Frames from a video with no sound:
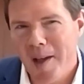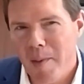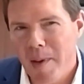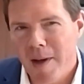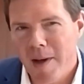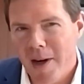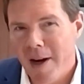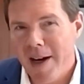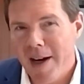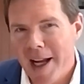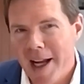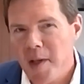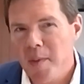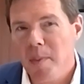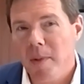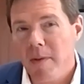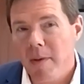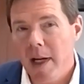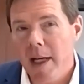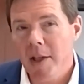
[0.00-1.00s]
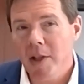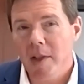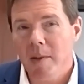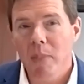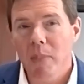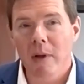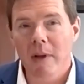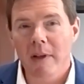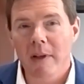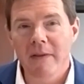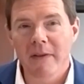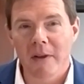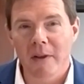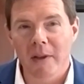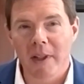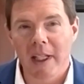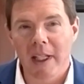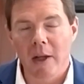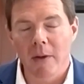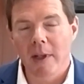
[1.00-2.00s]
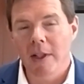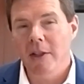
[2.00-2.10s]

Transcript: about our exploration portfolio,